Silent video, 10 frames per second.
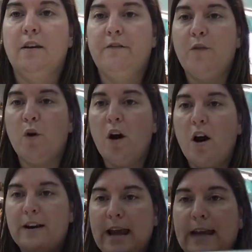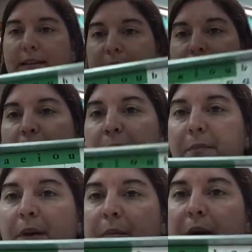For our next step,
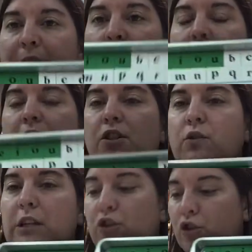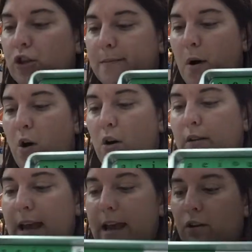my friends, you need your small
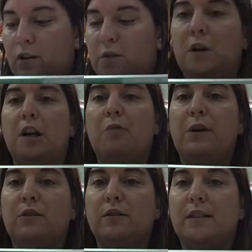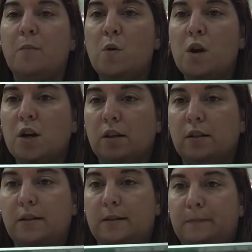letters. We're build some
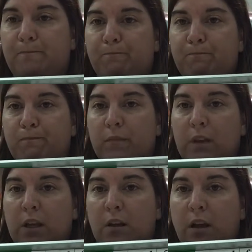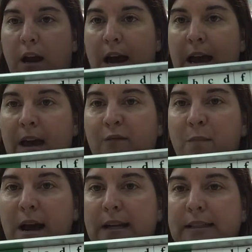words. I have
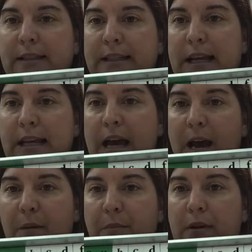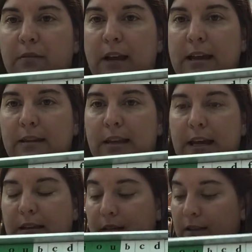mine set up like
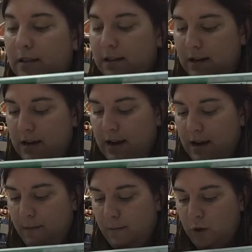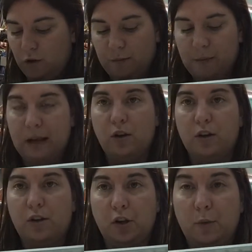this. Yours may
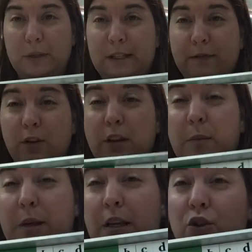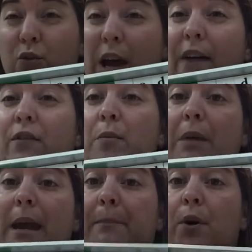look a little bit differently because you have the
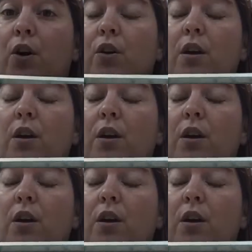paper